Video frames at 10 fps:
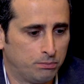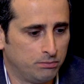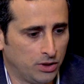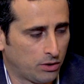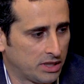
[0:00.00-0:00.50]

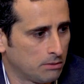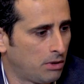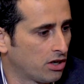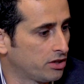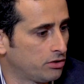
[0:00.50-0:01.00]
as a
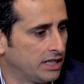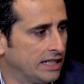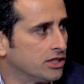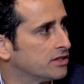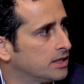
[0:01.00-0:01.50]
marketer and
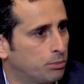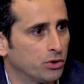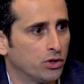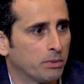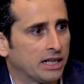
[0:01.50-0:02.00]
agency,
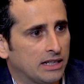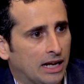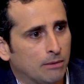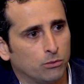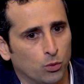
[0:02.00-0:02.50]
put your mind
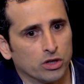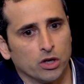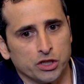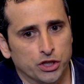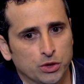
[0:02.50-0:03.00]
in, we're
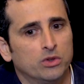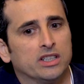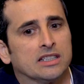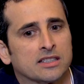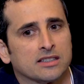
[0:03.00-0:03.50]
going to do
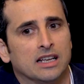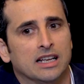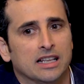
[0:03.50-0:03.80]
this,